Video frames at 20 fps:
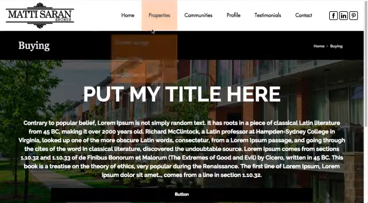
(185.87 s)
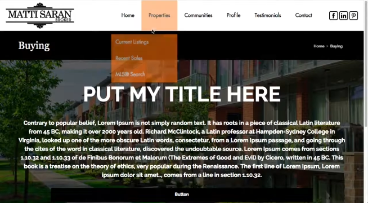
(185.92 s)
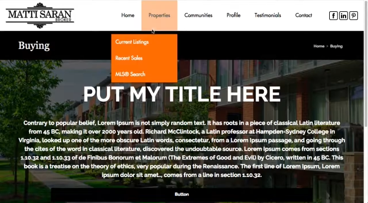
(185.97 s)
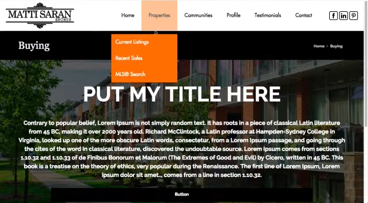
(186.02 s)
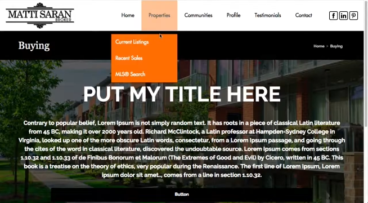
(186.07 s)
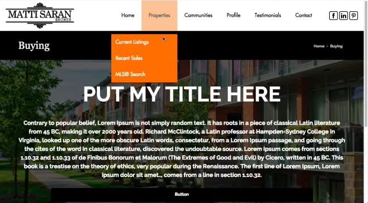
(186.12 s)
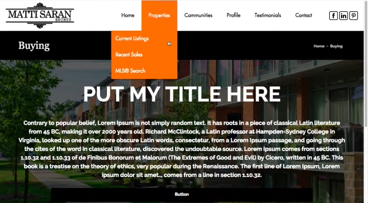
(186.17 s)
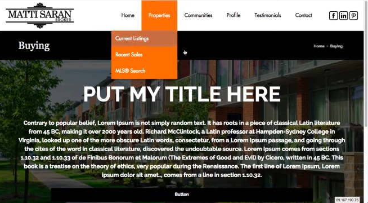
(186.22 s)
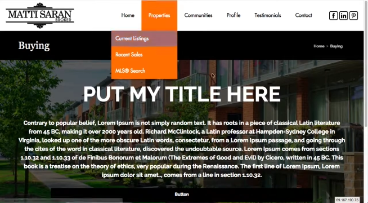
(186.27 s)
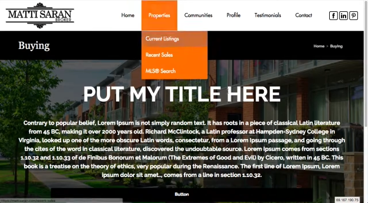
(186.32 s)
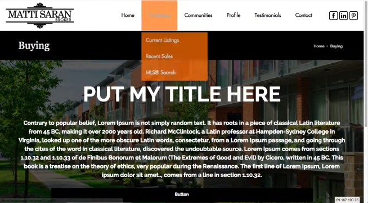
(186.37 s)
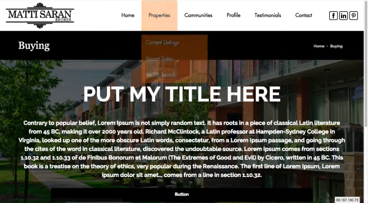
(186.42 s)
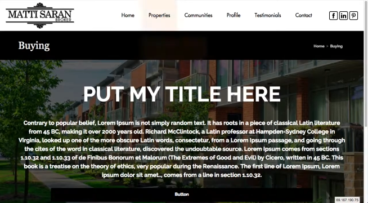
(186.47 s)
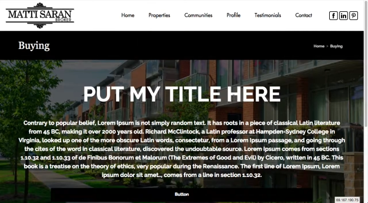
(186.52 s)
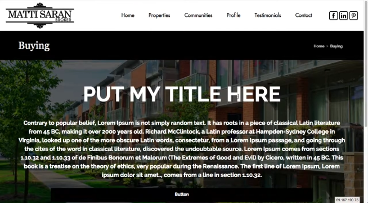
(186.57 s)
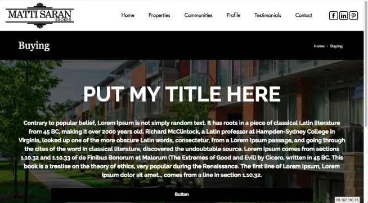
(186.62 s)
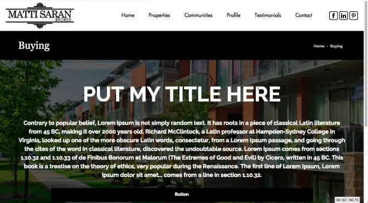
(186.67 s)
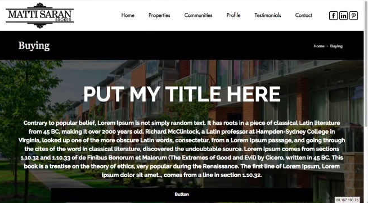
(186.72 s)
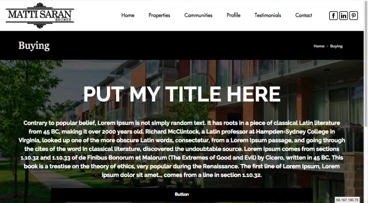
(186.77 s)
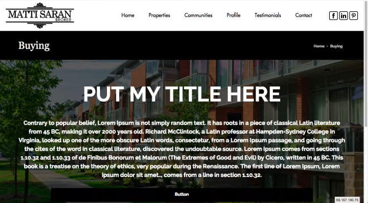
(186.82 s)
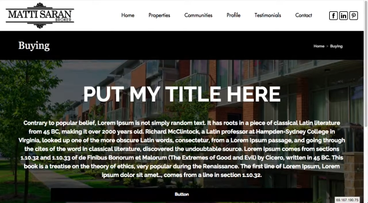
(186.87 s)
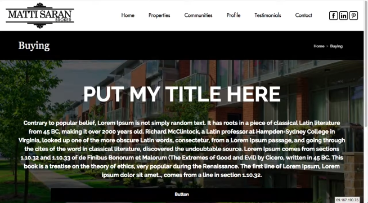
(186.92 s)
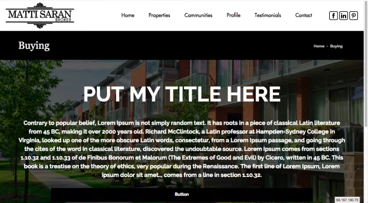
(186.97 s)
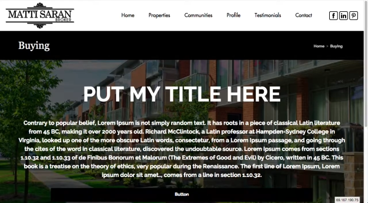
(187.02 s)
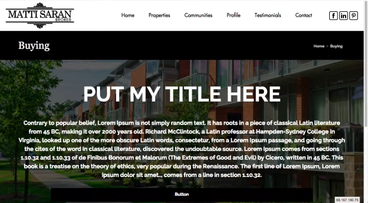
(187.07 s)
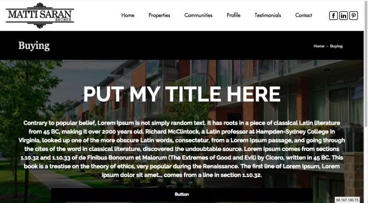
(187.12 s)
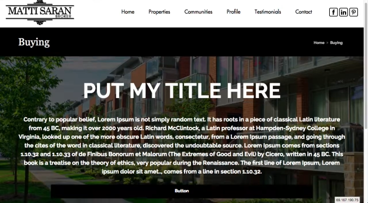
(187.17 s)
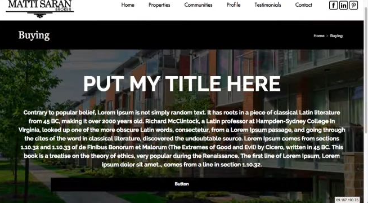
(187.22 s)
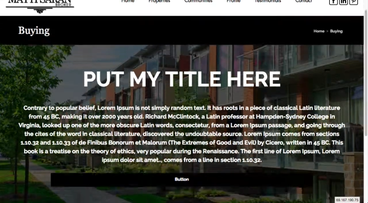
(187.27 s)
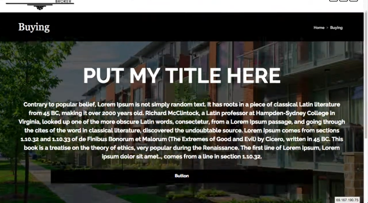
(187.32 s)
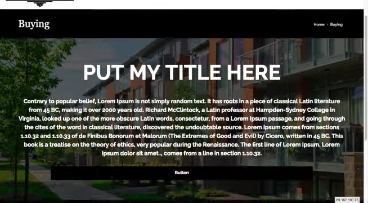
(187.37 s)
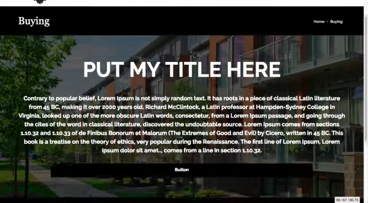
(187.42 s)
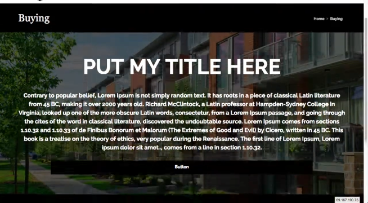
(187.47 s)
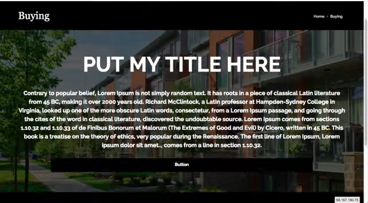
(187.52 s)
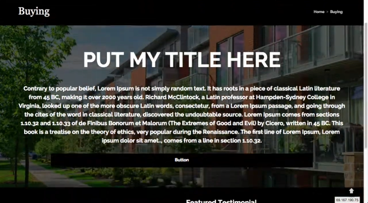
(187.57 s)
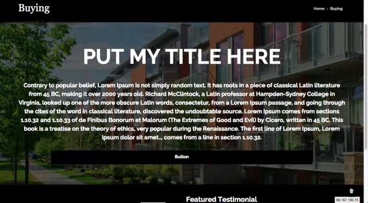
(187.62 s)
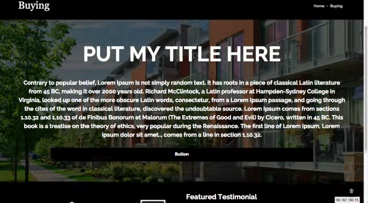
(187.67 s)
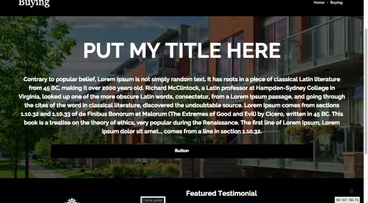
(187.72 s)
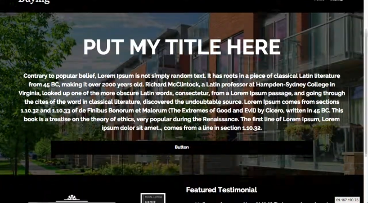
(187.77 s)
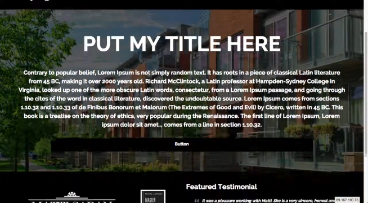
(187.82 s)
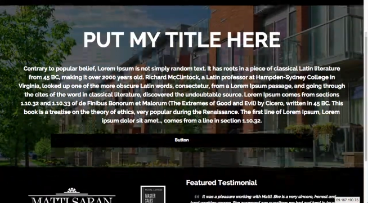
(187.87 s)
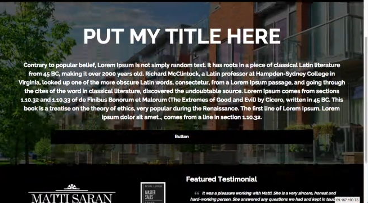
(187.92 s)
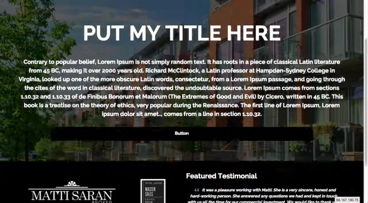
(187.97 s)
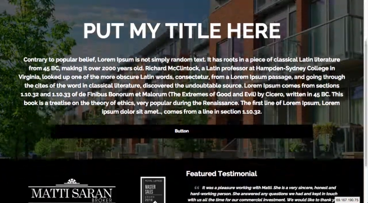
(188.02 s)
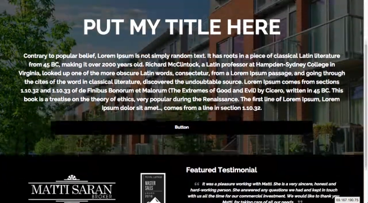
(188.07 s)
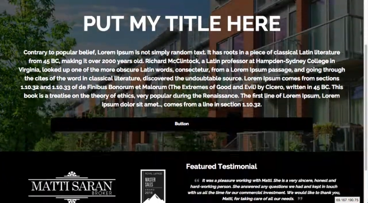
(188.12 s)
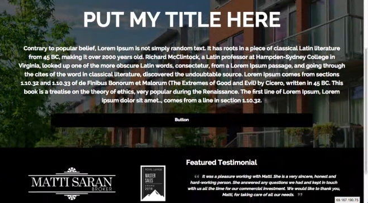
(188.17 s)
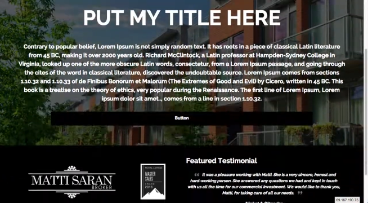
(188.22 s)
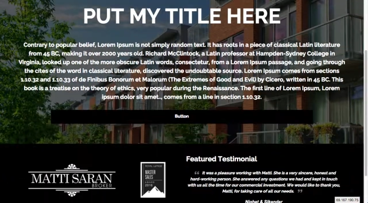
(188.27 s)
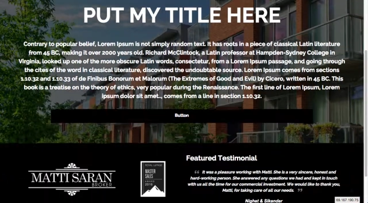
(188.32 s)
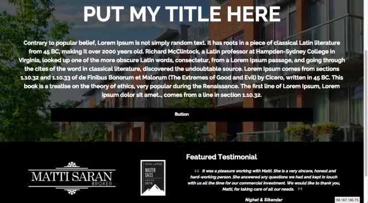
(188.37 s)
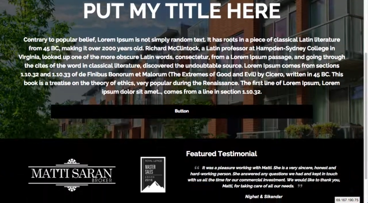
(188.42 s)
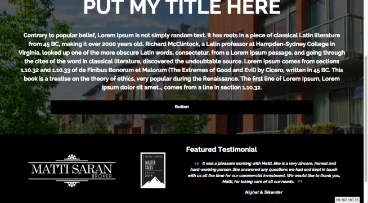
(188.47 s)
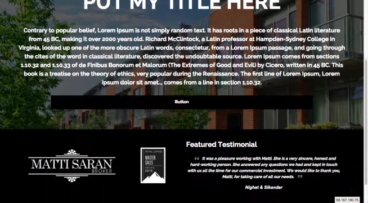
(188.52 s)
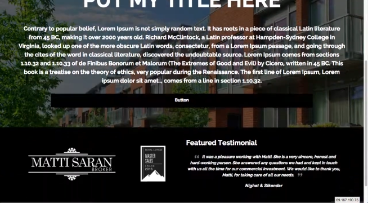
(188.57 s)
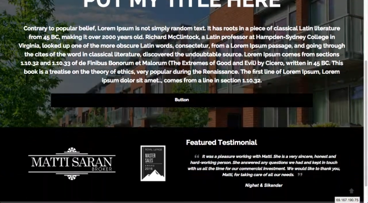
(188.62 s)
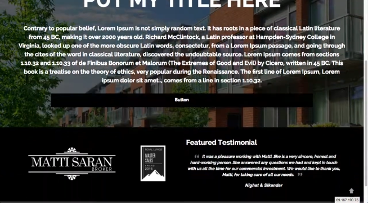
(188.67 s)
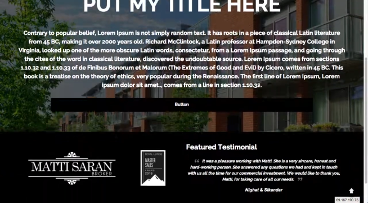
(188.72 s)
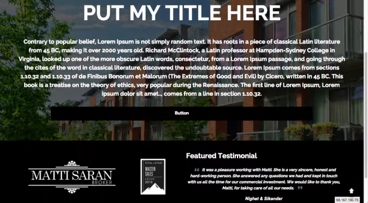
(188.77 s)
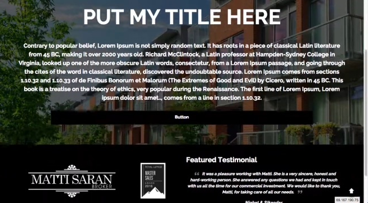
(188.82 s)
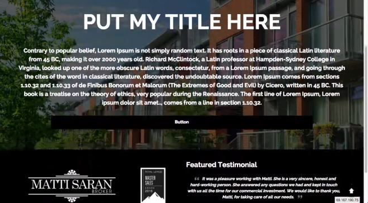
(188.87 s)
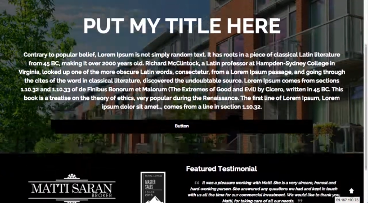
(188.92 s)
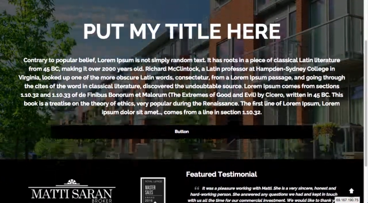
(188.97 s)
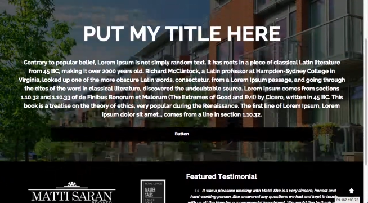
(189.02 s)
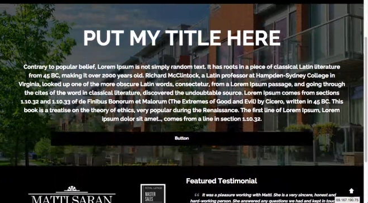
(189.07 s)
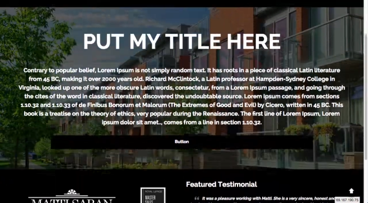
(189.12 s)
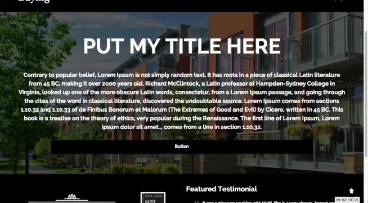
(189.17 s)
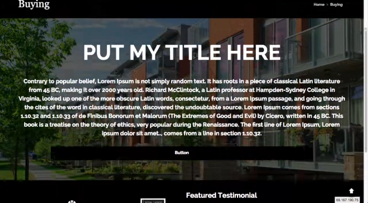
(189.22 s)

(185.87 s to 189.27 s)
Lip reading: (no speaker visible)